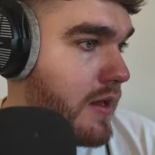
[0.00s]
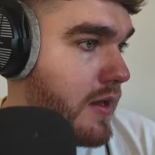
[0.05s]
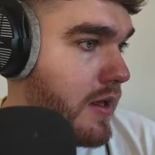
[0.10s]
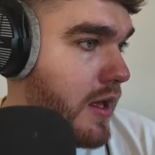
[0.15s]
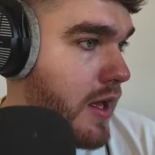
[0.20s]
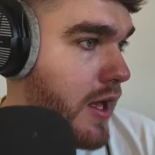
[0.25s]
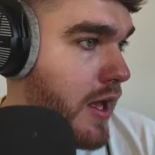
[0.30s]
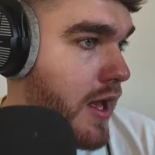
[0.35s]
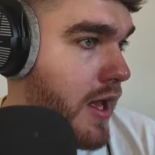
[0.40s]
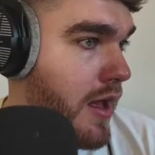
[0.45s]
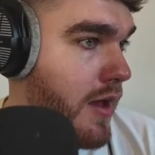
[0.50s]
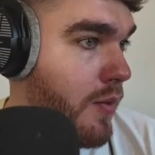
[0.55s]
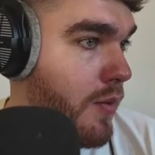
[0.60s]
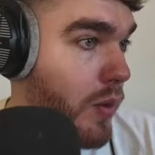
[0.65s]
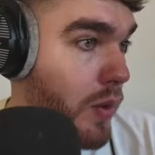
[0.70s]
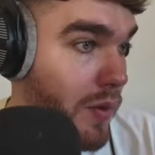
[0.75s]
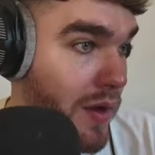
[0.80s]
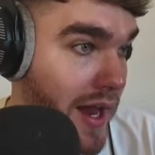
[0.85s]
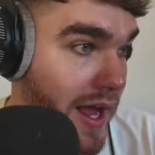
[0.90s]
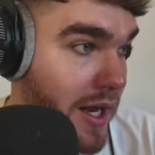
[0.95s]

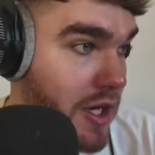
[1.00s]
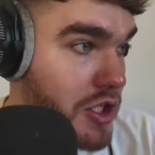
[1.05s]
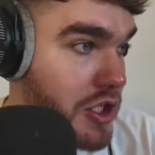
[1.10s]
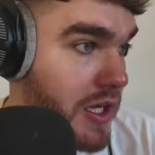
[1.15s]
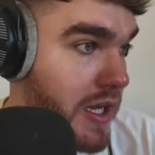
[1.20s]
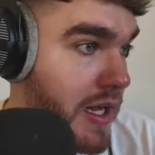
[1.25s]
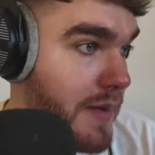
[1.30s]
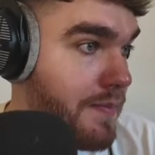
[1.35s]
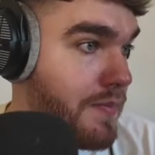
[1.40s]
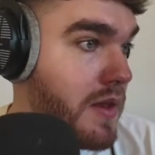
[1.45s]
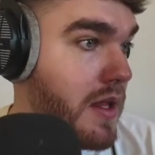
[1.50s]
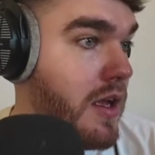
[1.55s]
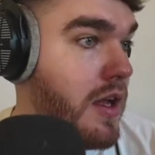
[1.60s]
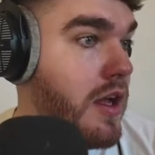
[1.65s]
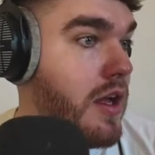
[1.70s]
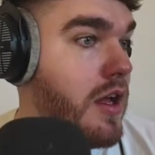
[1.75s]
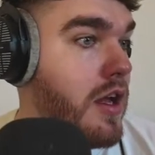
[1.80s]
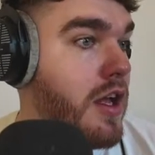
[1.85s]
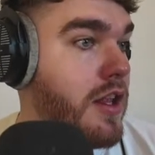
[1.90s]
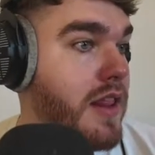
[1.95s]
Will Lancashire.
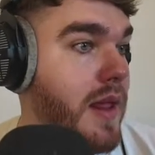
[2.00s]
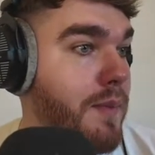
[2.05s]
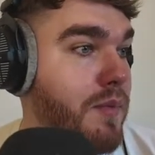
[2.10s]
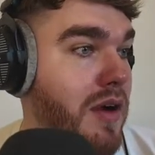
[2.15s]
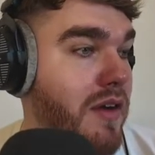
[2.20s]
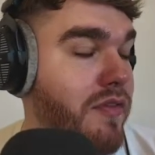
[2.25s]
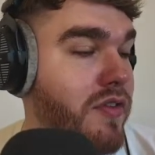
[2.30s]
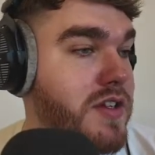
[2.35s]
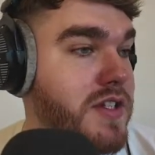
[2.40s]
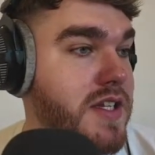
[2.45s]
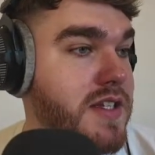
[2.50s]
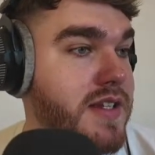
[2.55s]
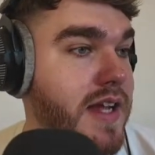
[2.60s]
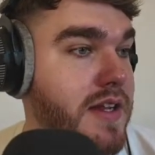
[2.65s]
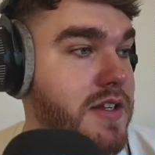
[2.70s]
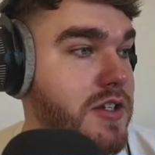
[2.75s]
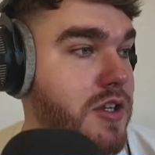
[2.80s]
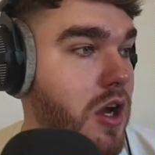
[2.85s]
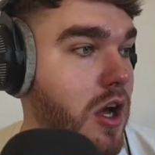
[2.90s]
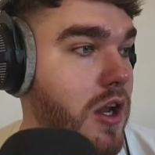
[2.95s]
Their preference is
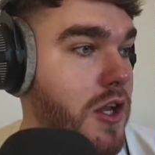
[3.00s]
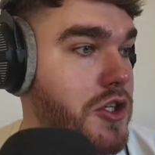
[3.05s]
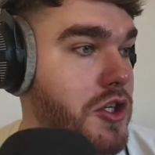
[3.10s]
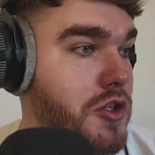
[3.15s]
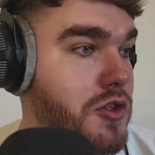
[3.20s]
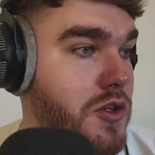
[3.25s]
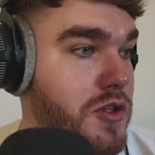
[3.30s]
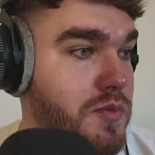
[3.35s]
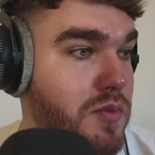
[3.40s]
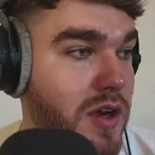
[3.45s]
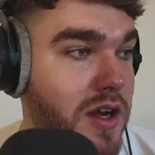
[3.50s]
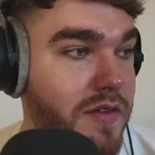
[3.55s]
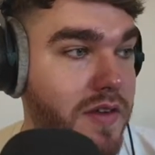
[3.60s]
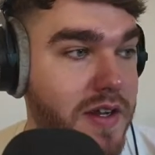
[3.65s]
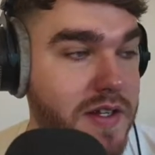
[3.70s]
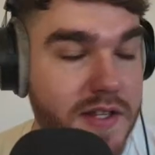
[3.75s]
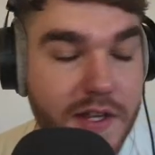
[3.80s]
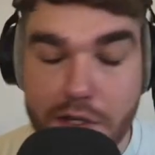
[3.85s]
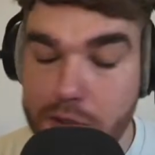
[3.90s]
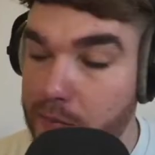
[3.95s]
Dane Scarlett due to his
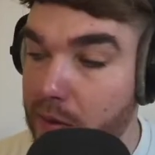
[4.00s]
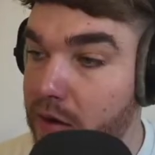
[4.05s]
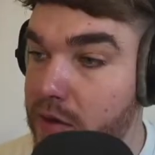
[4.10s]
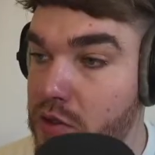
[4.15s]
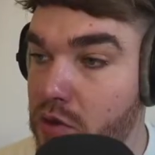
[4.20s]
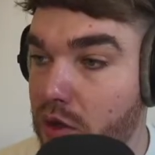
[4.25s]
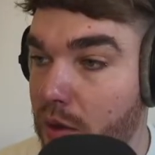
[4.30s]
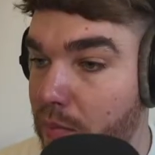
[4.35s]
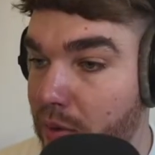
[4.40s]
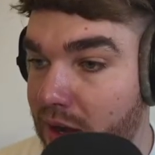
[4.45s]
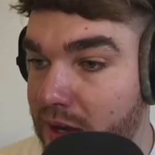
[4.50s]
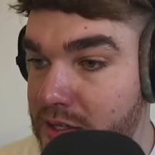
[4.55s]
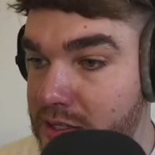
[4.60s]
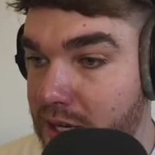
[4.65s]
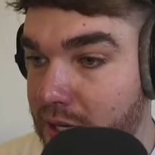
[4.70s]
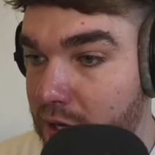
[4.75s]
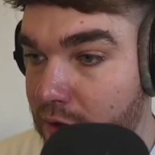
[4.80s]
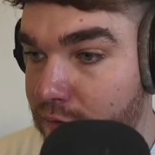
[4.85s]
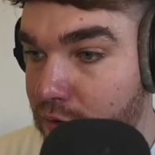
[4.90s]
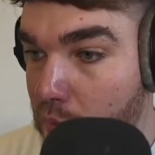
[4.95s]
previous experience already playing
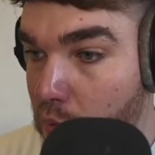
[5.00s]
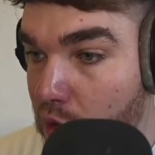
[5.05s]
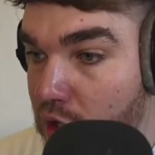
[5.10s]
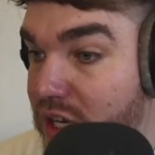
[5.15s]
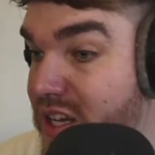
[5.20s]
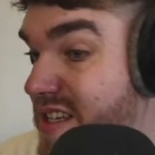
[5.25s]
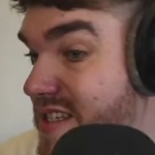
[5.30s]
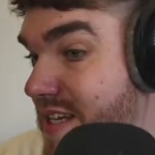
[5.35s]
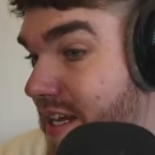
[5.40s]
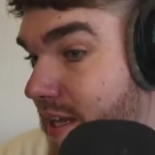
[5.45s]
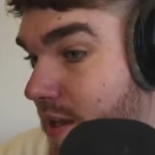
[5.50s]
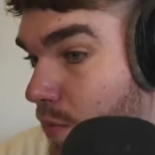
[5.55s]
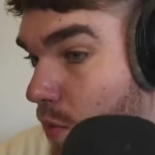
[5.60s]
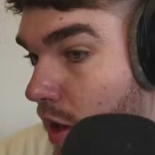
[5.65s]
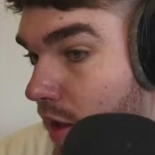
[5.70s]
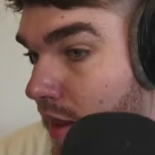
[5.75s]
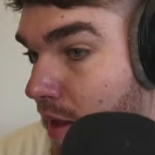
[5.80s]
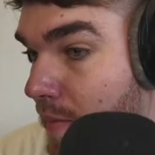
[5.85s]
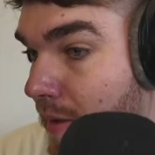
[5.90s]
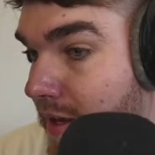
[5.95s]
senior football. You can see then
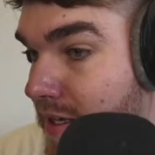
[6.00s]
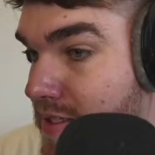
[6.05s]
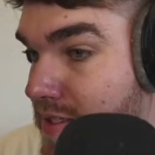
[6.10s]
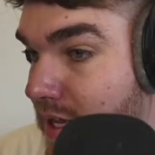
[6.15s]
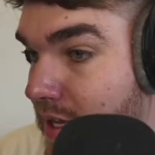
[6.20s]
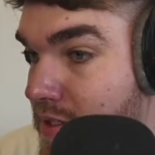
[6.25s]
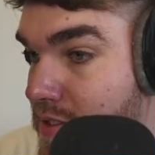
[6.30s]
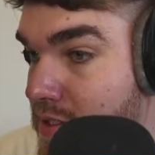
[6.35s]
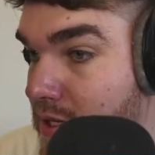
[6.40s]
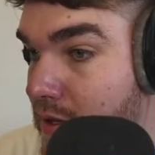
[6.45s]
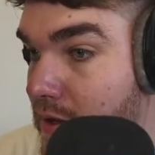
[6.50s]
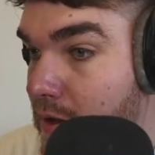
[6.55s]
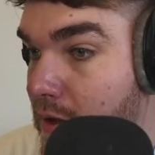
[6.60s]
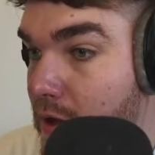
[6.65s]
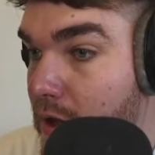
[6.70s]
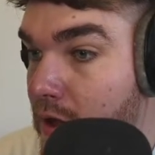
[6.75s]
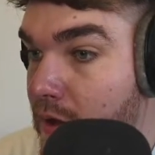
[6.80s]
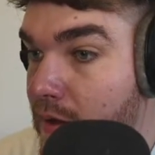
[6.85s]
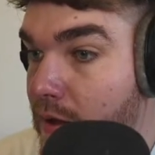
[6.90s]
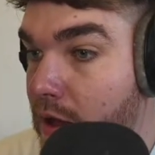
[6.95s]
why that makes sense
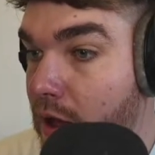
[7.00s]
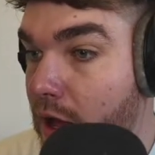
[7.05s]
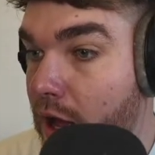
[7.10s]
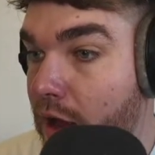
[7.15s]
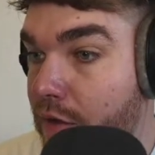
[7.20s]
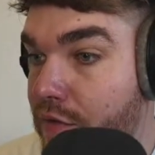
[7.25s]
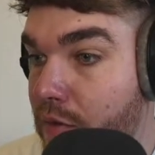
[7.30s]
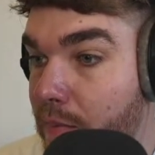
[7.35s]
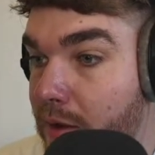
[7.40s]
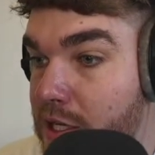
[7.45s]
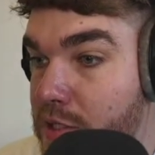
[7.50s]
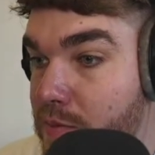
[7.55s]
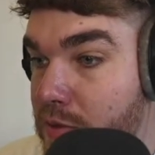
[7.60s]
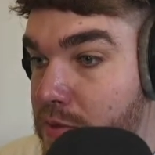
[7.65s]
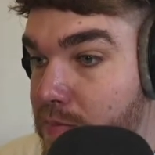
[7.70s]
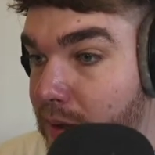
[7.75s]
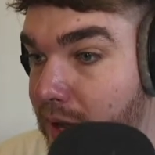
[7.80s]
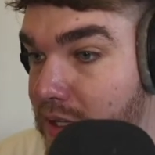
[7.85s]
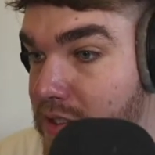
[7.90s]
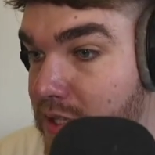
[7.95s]
from his
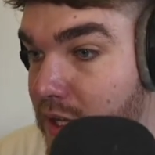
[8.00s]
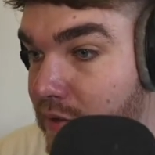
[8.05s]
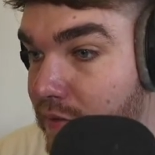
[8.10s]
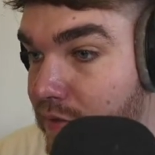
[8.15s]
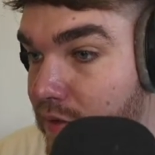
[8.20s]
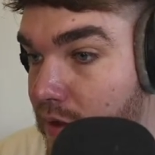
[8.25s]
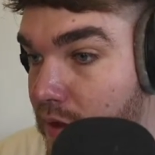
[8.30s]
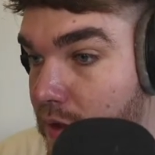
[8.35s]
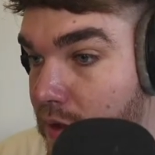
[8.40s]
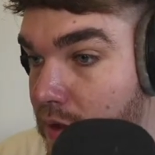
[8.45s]
perspective.